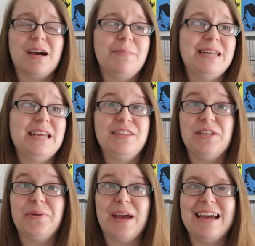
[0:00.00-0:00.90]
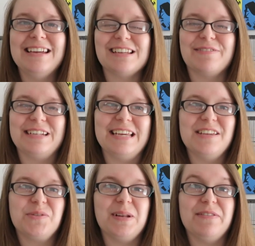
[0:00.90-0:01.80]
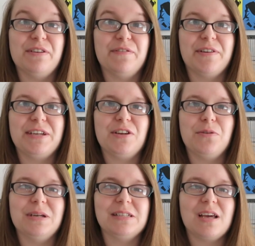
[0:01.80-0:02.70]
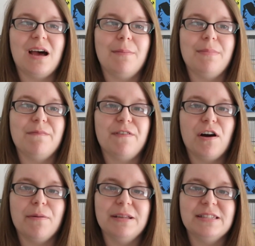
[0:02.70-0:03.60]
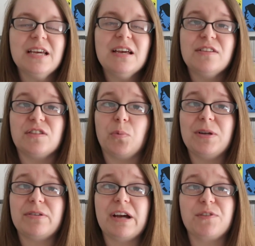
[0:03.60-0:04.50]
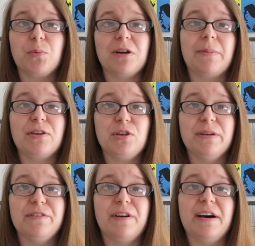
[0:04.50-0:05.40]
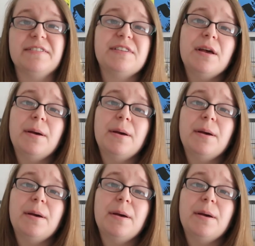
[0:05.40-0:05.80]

I mean, in the UK it definitely is. We live in a very humid environment, so we don't have to worry about humidifiers.